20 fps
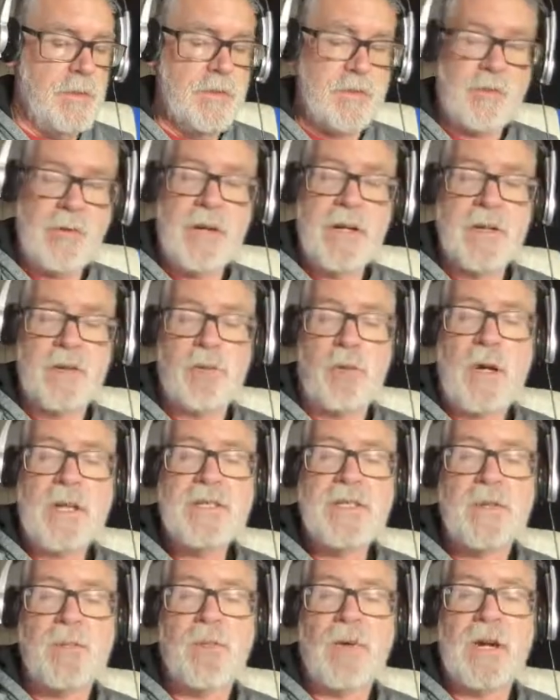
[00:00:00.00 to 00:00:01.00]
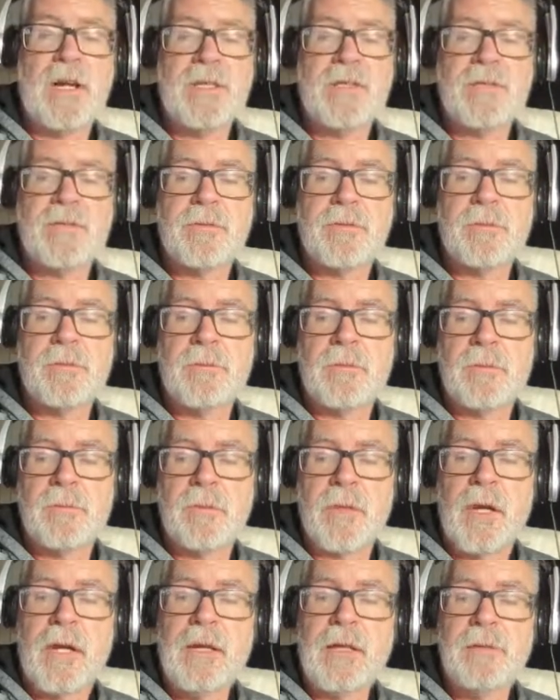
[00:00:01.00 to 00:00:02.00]
great at twice the price,
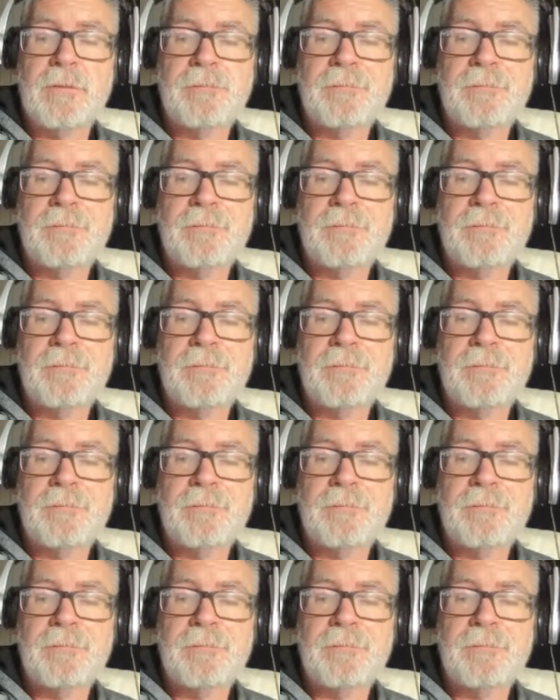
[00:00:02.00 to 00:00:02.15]
right?